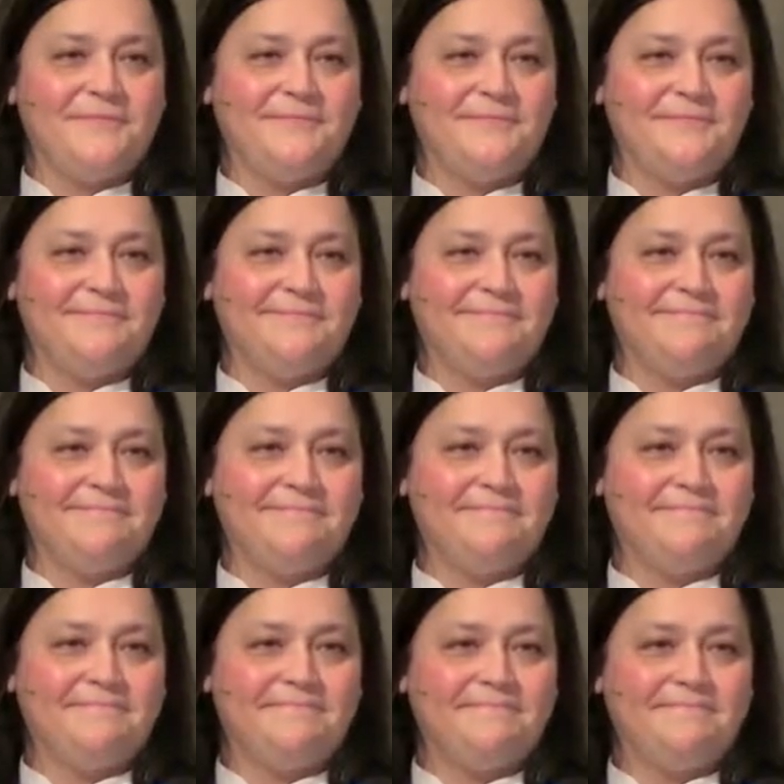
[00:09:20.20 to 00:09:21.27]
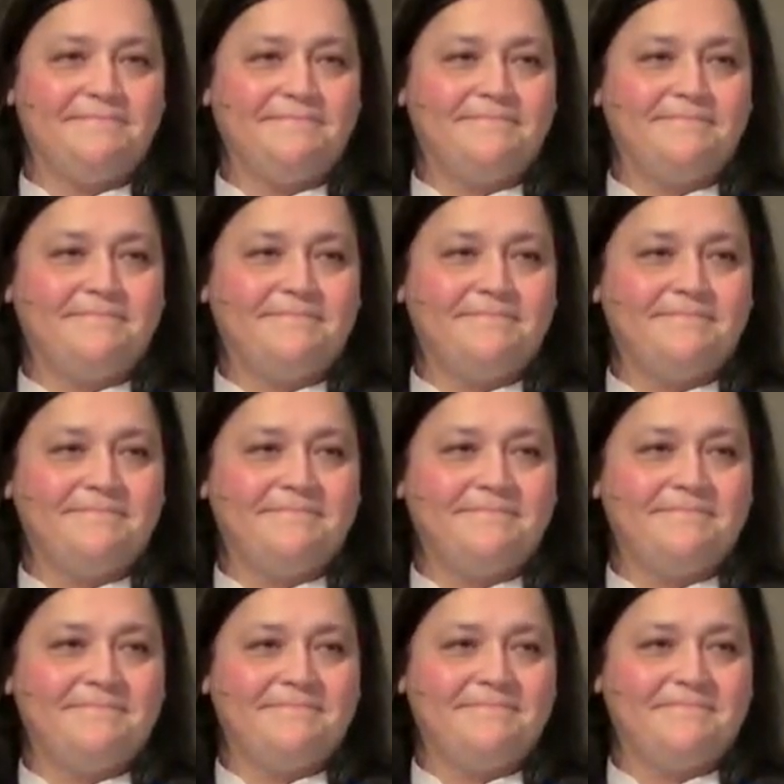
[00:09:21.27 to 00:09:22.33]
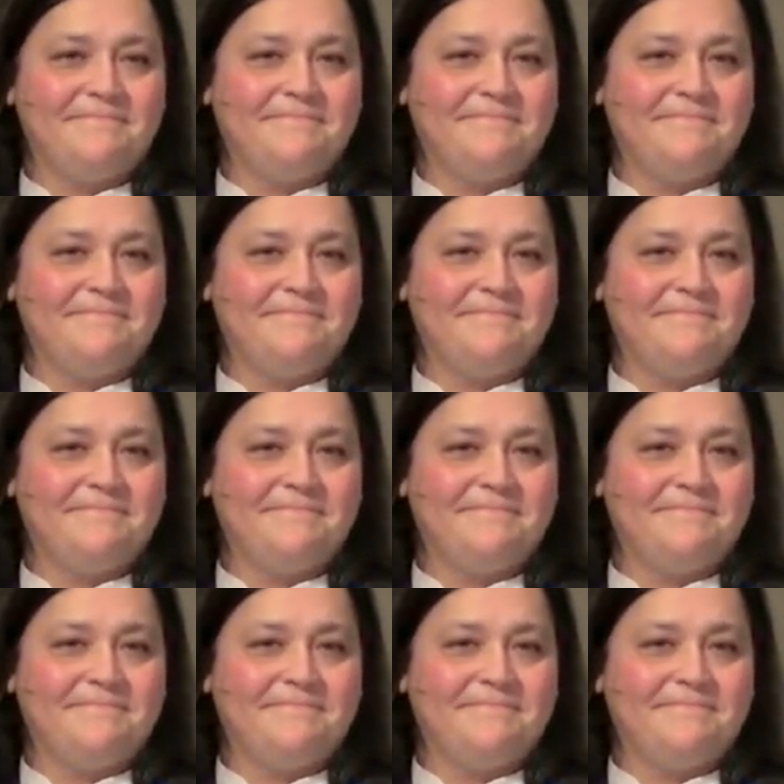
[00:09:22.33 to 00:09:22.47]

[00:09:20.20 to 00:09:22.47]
(no one is talking)